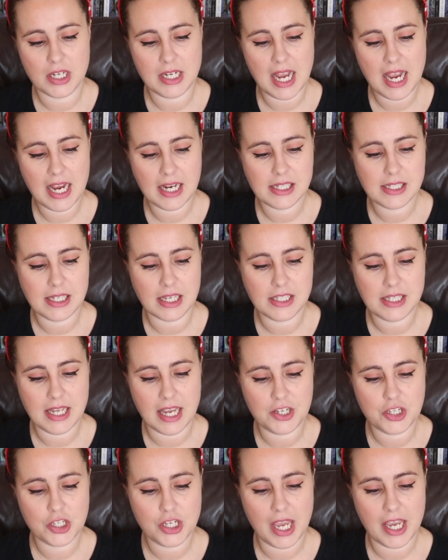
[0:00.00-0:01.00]
and access
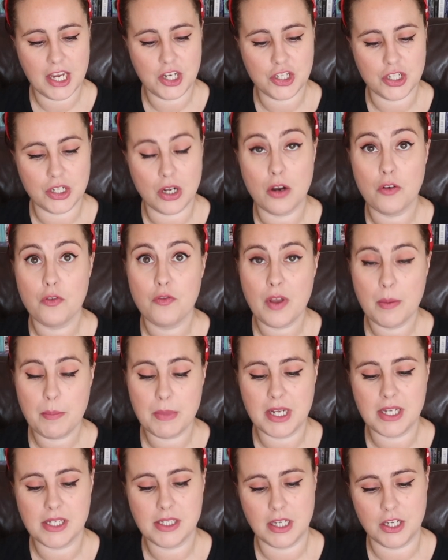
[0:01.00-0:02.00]
to education are
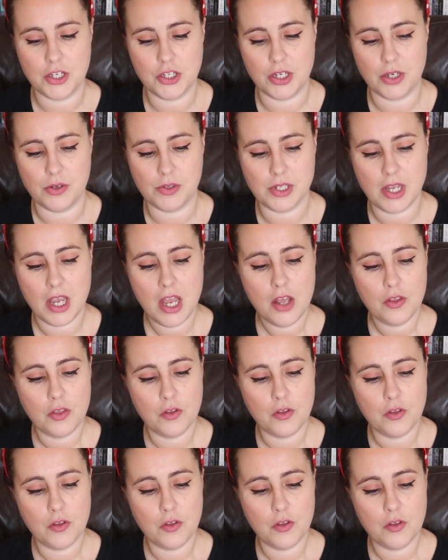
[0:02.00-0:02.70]
feminist issues.